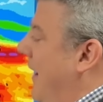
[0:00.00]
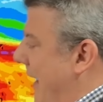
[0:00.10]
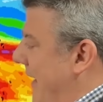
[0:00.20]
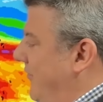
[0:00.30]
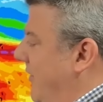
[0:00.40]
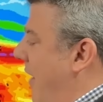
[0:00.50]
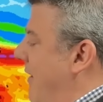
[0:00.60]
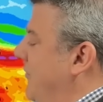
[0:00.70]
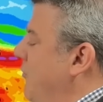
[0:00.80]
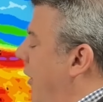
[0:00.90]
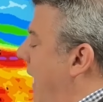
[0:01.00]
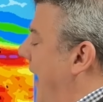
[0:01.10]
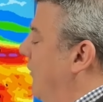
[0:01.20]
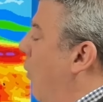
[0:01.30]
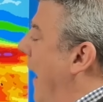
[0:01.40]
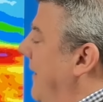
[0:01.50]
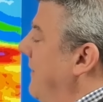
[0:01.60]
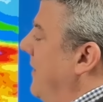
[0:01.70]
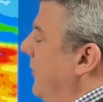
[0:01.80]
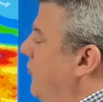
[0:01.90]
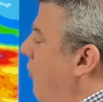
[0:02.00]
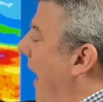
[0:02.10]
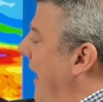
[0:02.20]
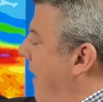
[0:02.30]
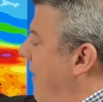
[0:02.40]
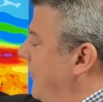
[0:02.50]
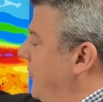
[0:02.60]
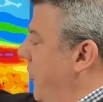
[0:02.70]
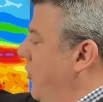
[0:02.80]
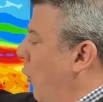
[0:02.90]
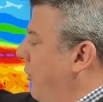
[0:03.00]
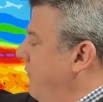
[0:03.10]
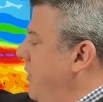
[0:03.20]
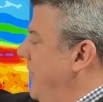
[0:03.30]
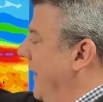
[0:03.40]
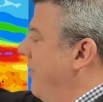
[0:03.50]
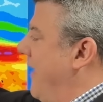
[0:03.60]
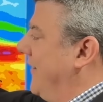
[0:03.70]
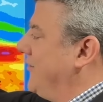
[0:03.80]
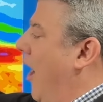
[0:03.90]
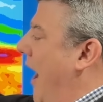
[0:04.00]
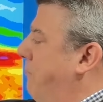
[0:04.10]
Eastern areas not as wet. Dry areas to the north of New Zealand thanks to high